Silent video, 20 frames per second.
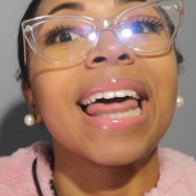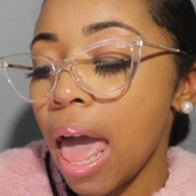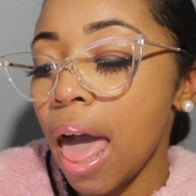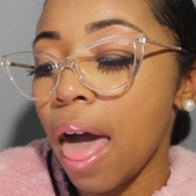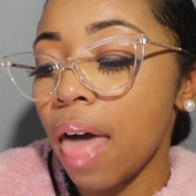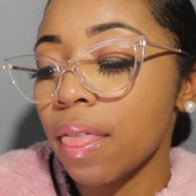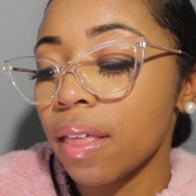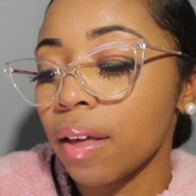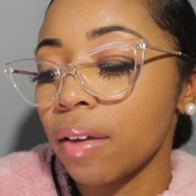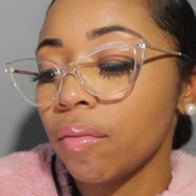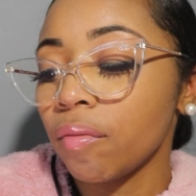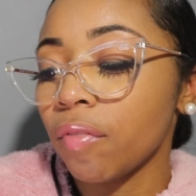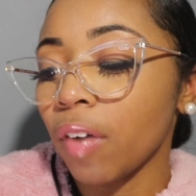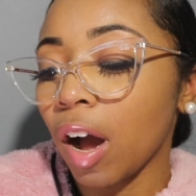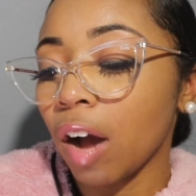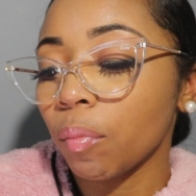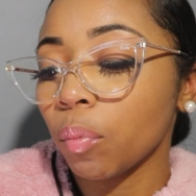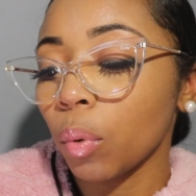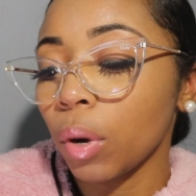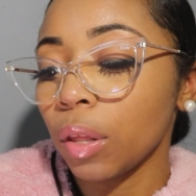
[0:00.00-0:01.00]
And then
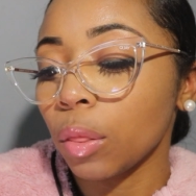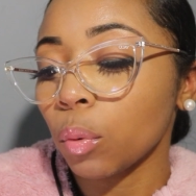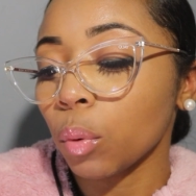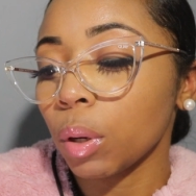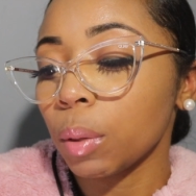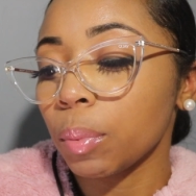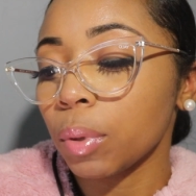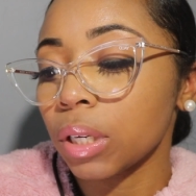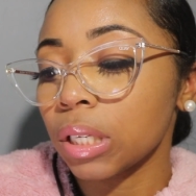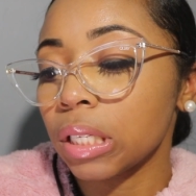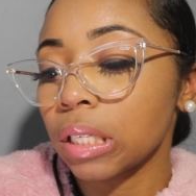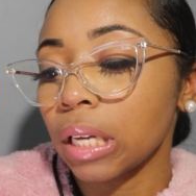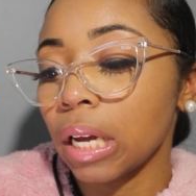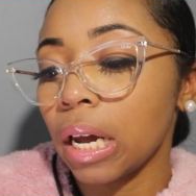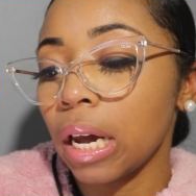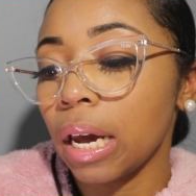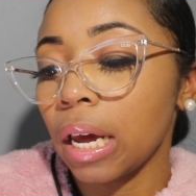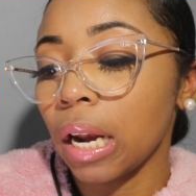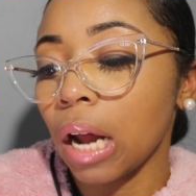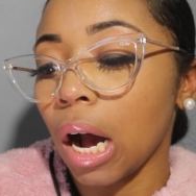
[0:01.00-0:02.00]

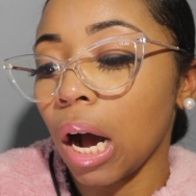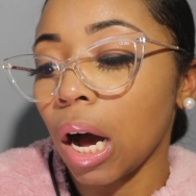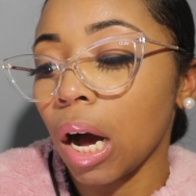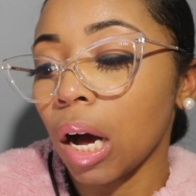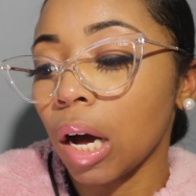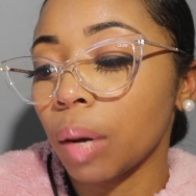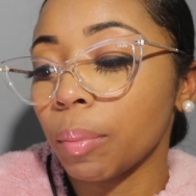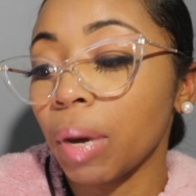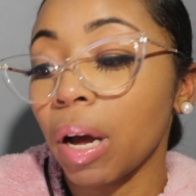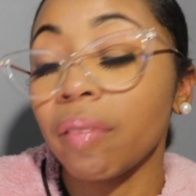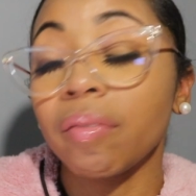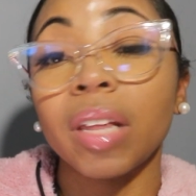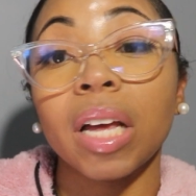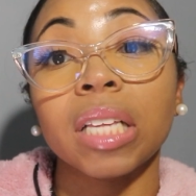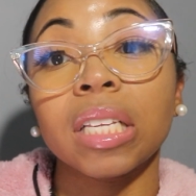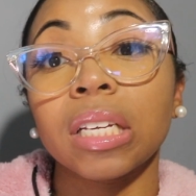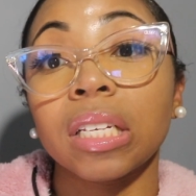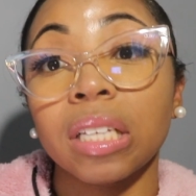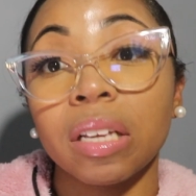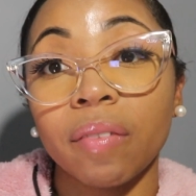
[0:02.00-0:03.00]
5.3% of that
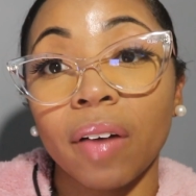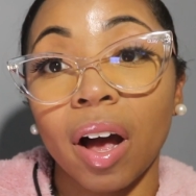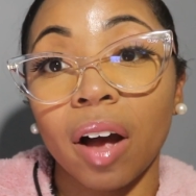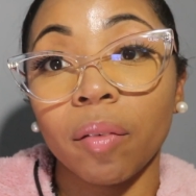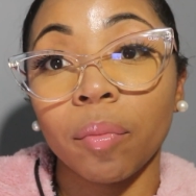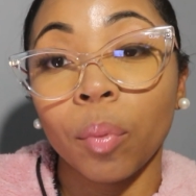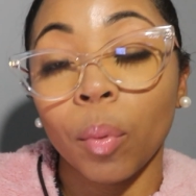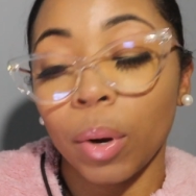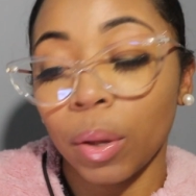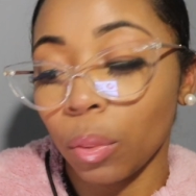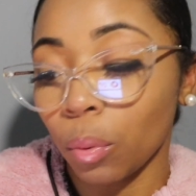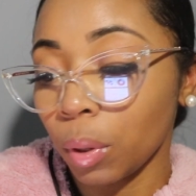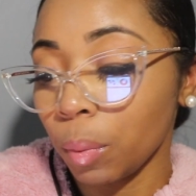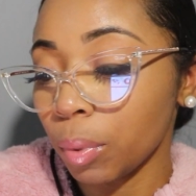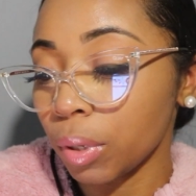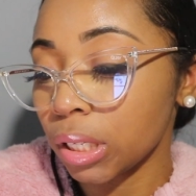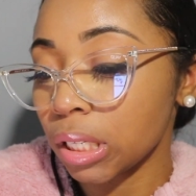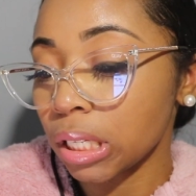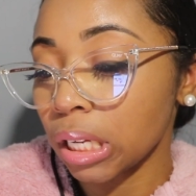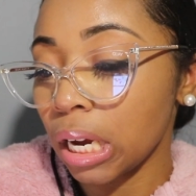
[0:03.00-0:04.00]

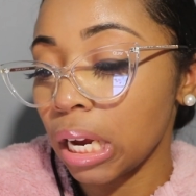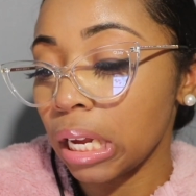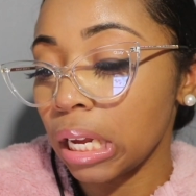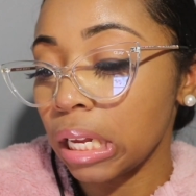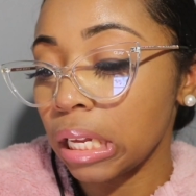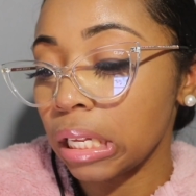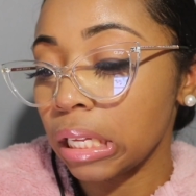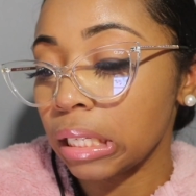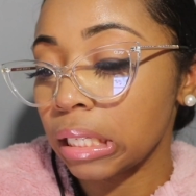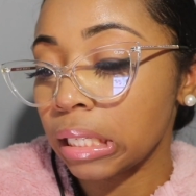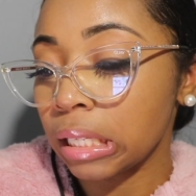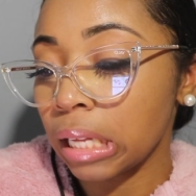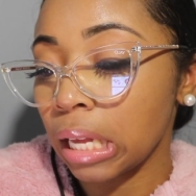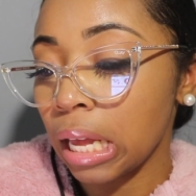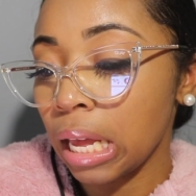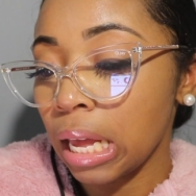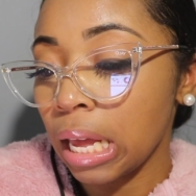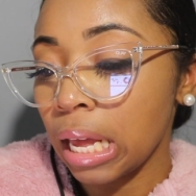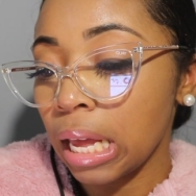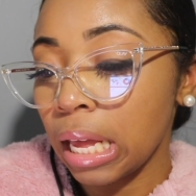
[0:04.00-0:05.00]
65.3% is
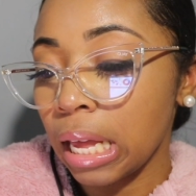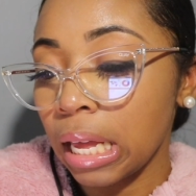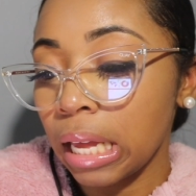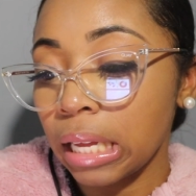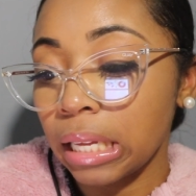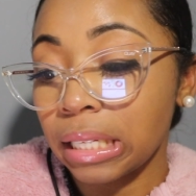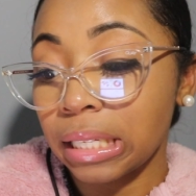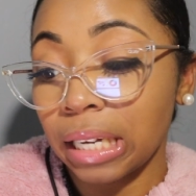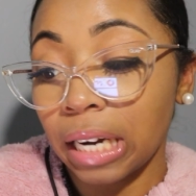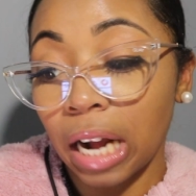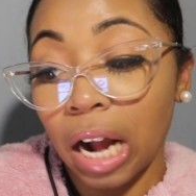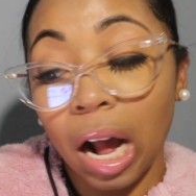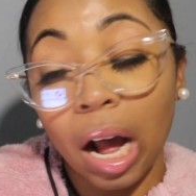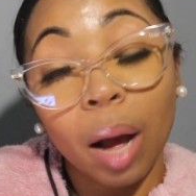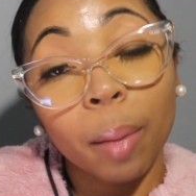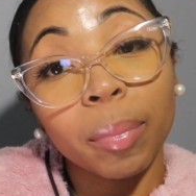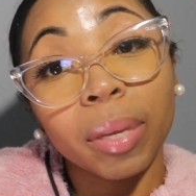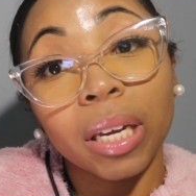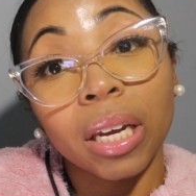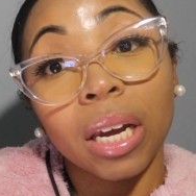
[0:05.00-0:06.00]

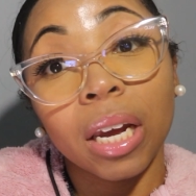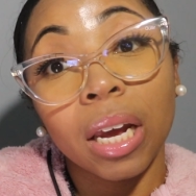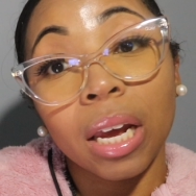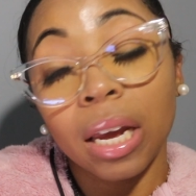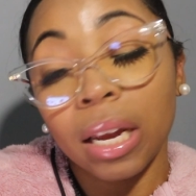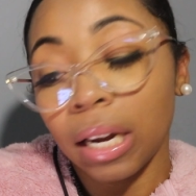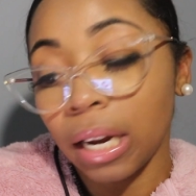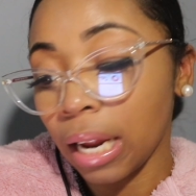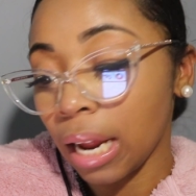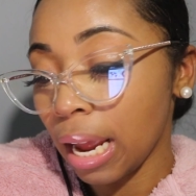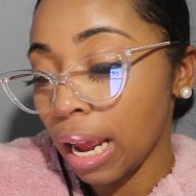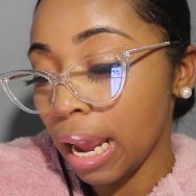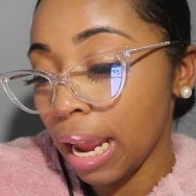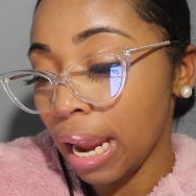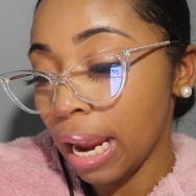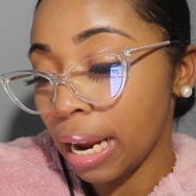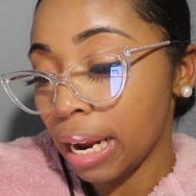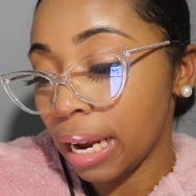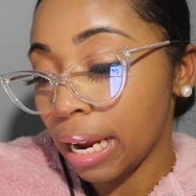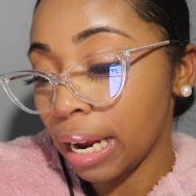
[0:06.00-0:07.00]
Senegambian
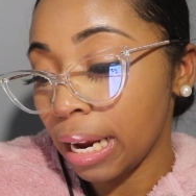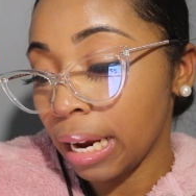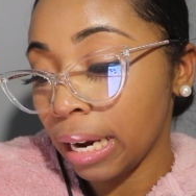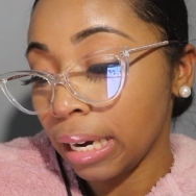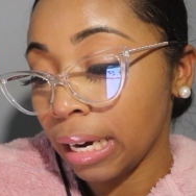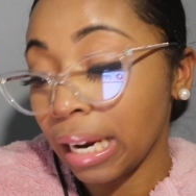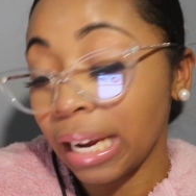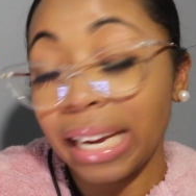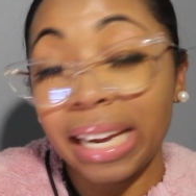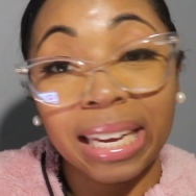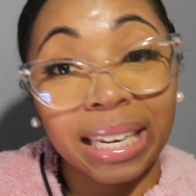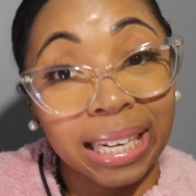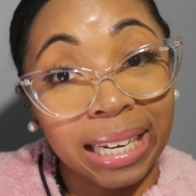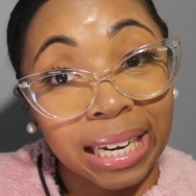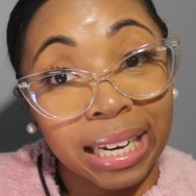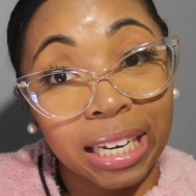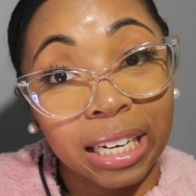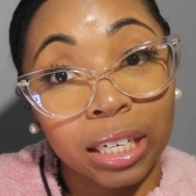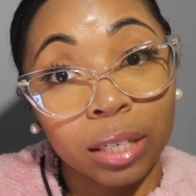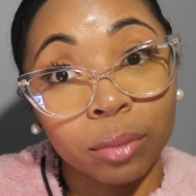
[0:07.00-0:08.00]
and
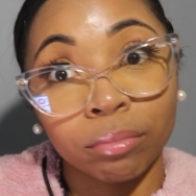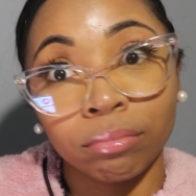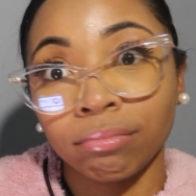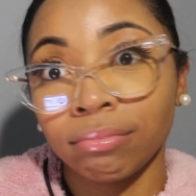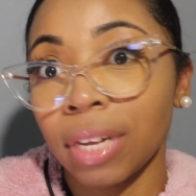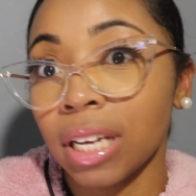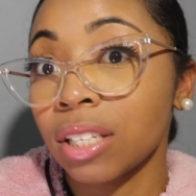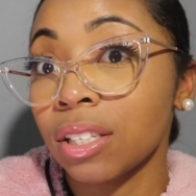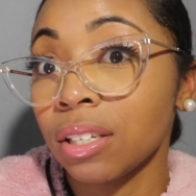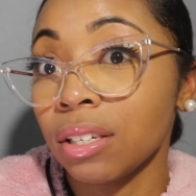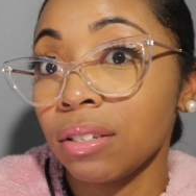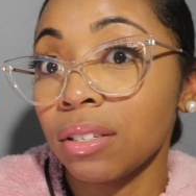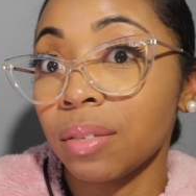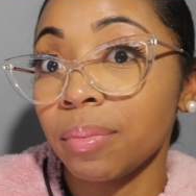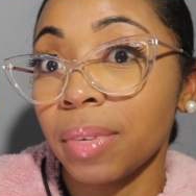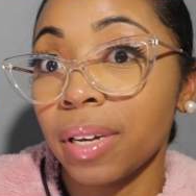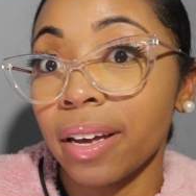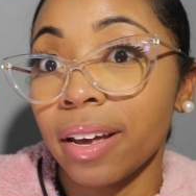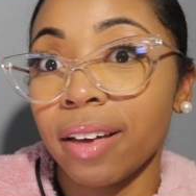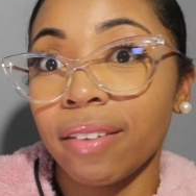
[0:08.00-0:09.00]
Guinean. Excuse
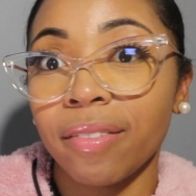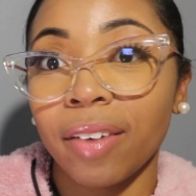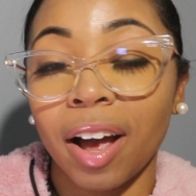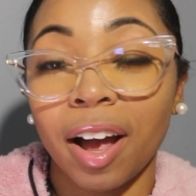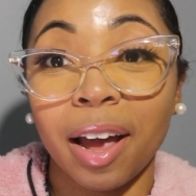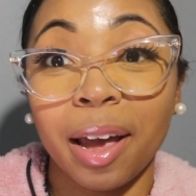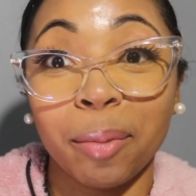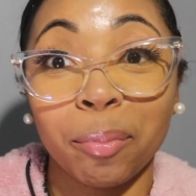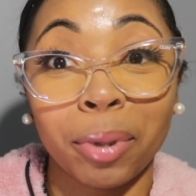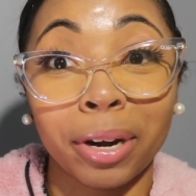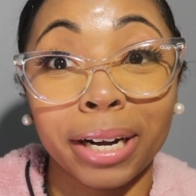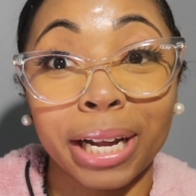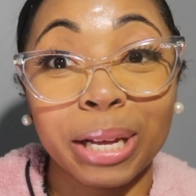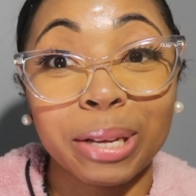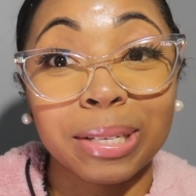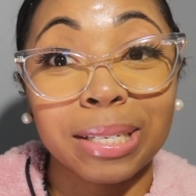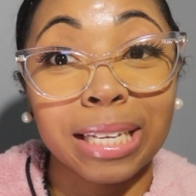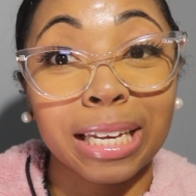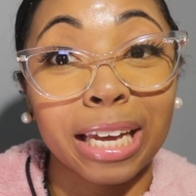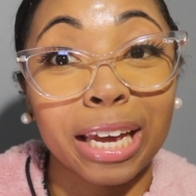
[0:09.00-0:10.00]
me if I am
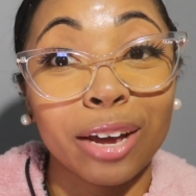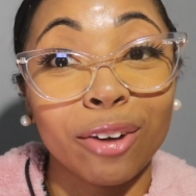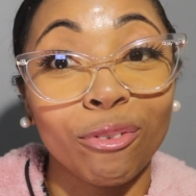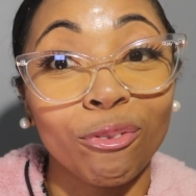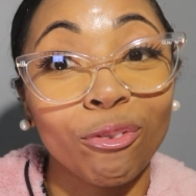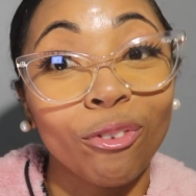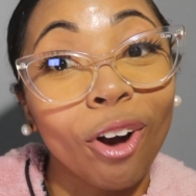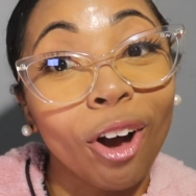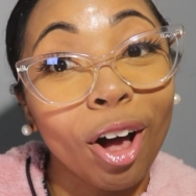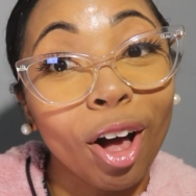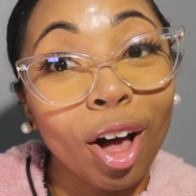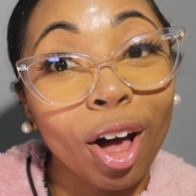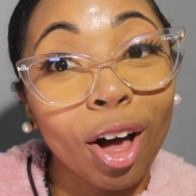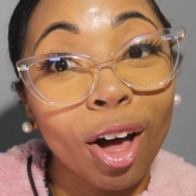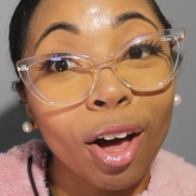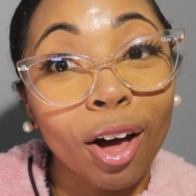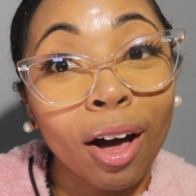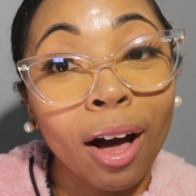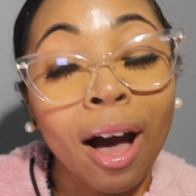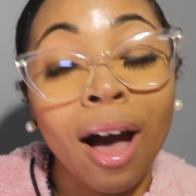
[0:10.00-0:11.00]
pronouncing it
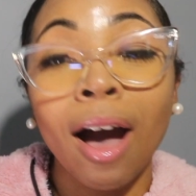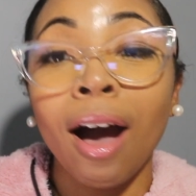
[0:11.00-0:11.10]
wrong.